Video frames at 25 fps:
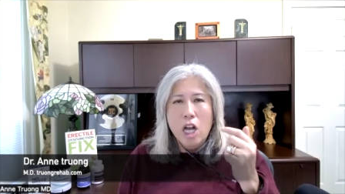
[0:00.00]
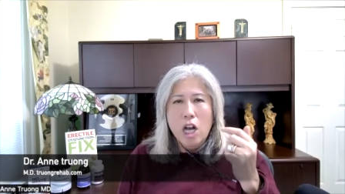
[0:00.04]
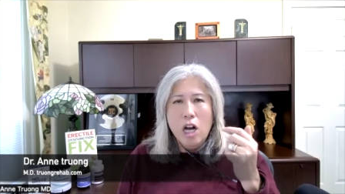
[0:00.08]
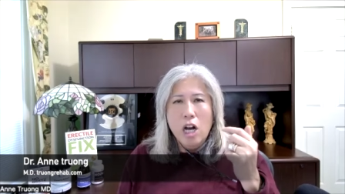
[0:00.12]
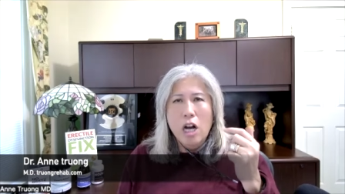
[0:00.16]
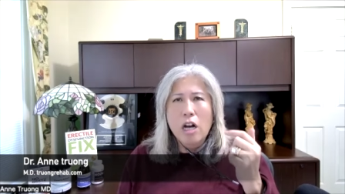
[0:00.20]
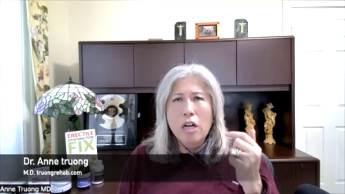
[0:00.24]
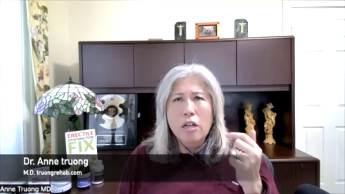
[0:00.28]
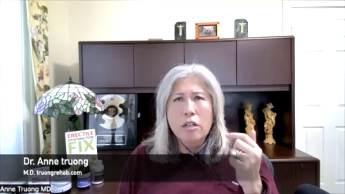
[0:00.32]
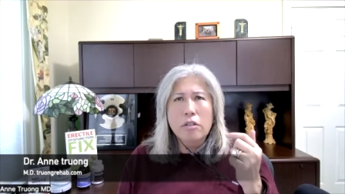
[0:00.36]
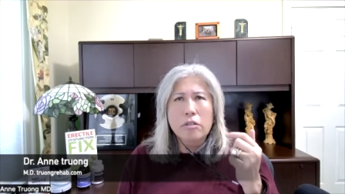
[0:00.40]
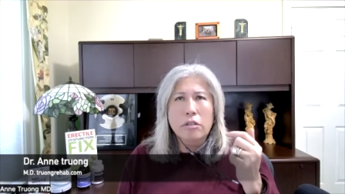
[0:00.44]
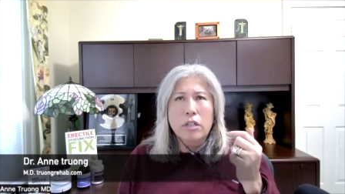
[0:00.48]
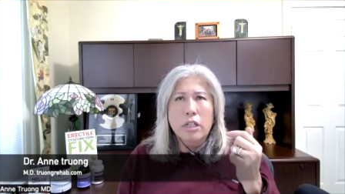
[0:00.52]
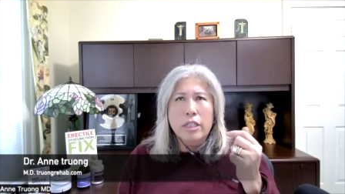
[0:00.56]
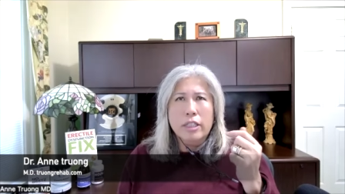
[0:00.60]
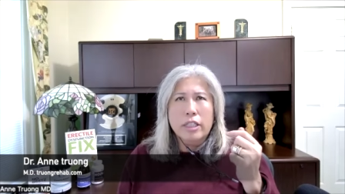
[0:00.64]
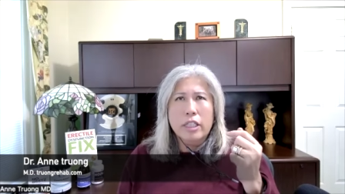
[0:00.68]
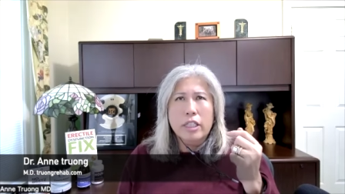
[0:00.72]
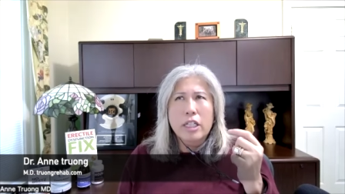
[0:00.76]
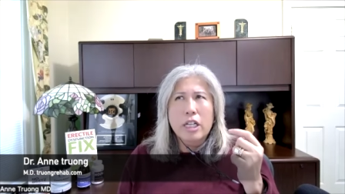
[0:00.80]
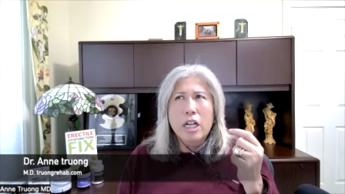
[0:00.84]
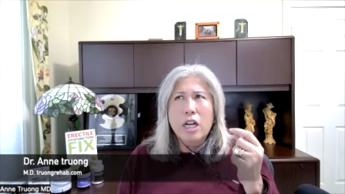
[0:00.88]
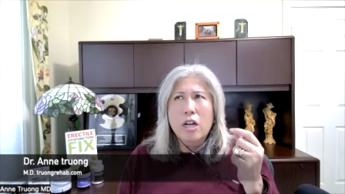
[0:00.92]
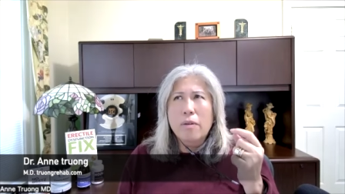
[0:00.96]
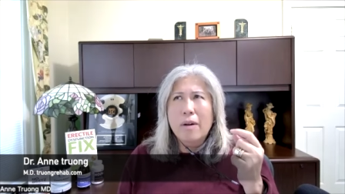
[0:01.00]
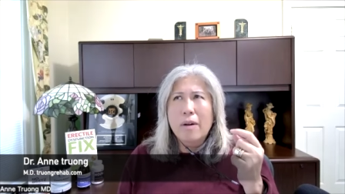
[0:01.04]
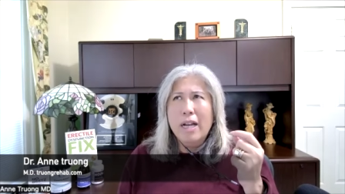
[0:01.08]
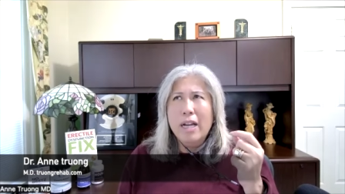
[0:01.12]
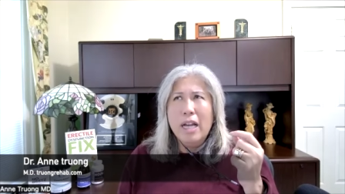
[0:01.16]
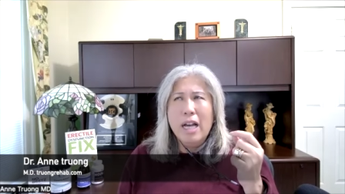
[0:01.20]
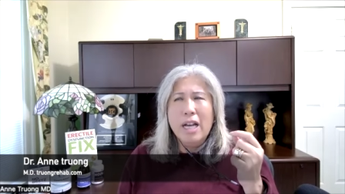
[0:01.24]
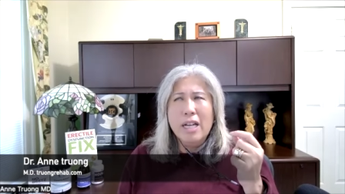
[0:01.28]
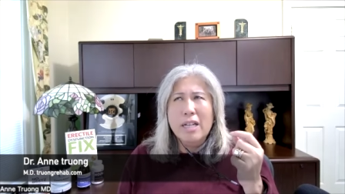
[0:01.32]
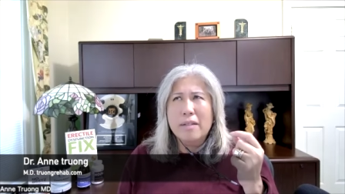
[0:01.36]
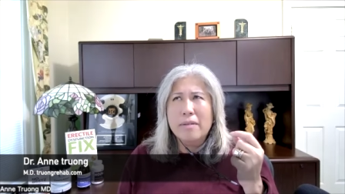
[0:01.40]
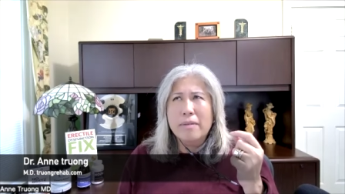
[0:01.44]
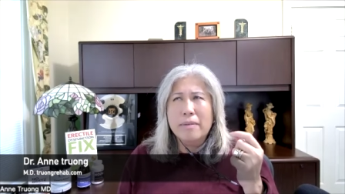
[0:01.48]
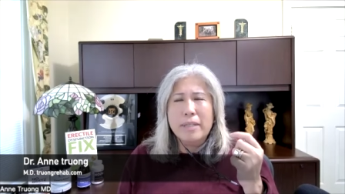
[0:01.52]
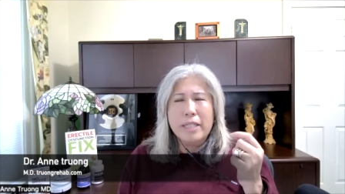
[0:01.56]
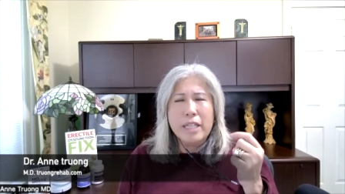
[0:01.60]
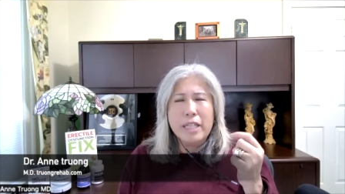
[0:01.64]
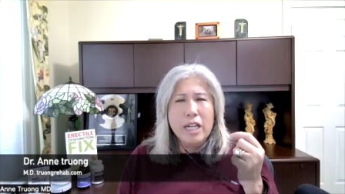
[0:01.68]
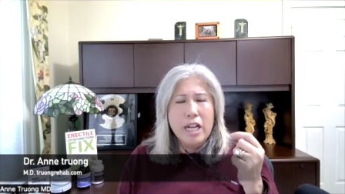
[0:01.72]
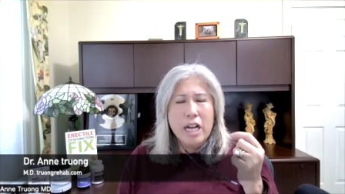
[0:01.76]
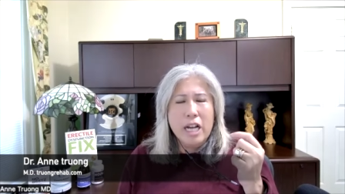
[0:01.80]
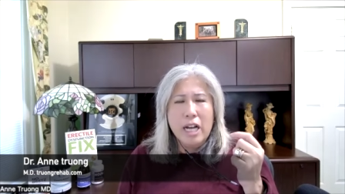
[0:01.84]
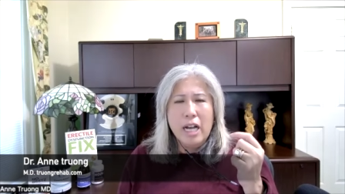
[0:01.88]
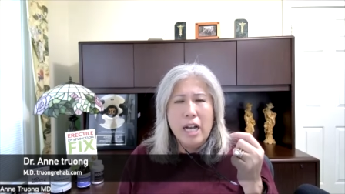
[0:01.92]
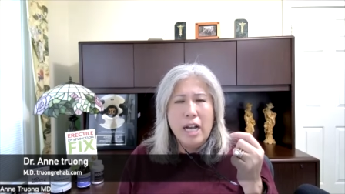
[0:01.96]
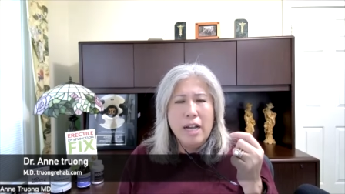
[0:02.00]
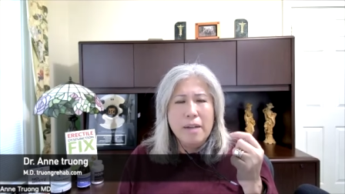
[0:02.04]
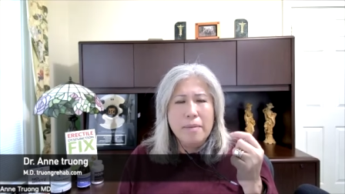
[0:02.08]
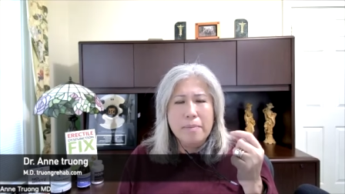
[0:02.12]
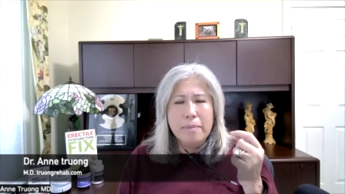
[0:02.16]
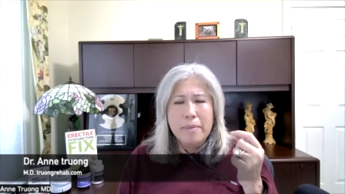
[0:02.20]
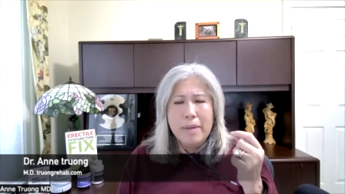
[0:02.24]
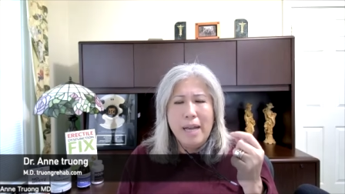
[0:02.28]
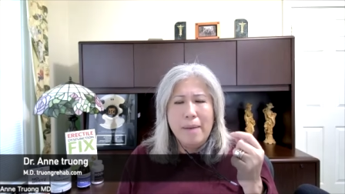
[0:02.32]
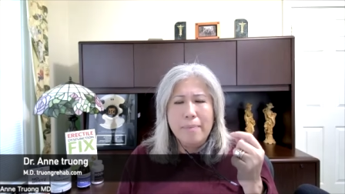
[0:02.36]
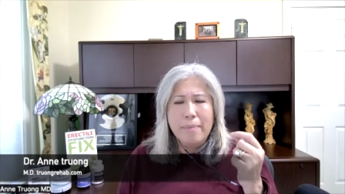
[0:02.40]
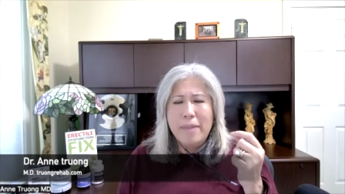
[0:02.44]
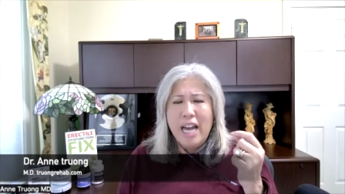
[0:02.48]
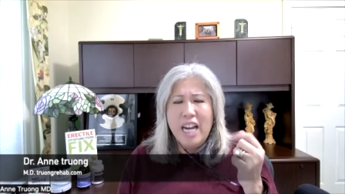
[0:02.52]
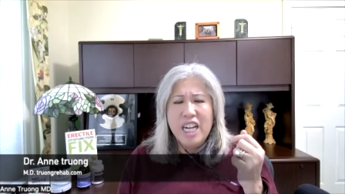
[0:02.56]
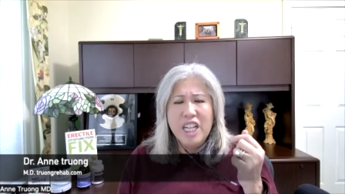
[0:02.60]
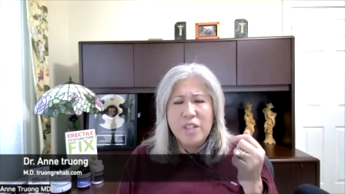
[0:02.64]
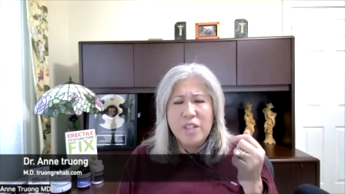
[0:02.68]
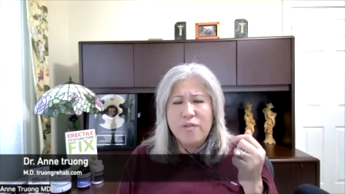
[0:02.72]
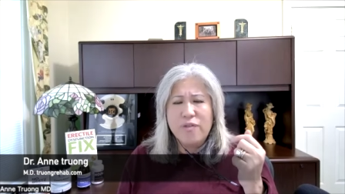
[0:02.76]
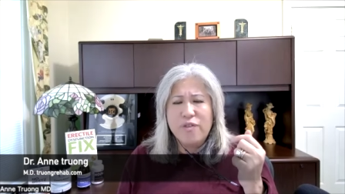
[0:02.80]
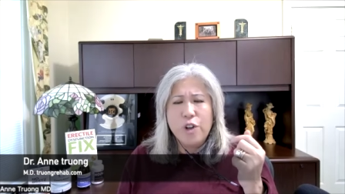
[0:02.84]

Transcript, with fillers: oh you know what i you know i'm i'm not as